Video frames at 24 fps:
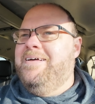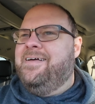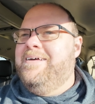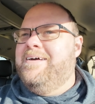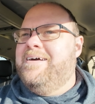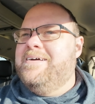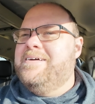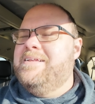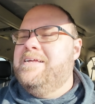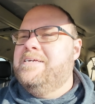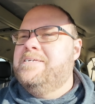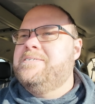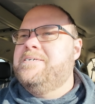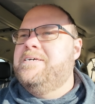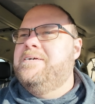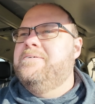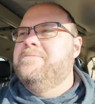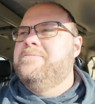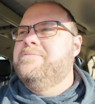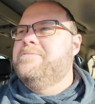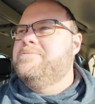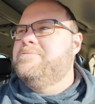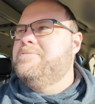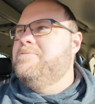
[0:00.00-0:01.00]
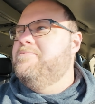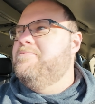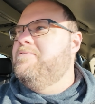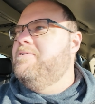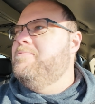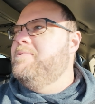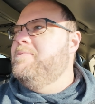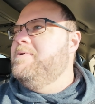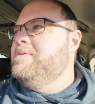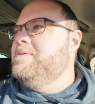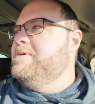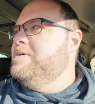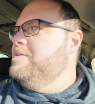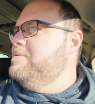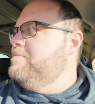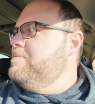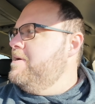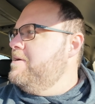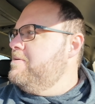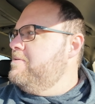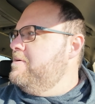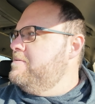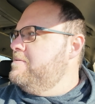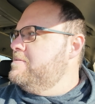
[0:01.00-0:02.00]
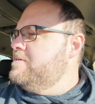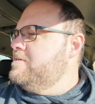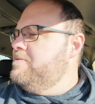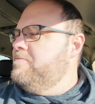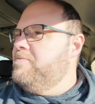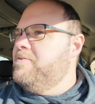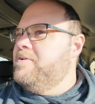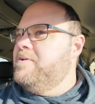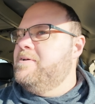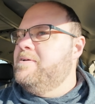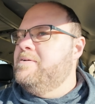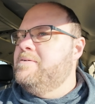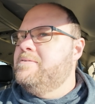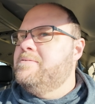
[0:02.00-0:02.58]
I can actually hear the servo wiggling in the background. It's kind of funny.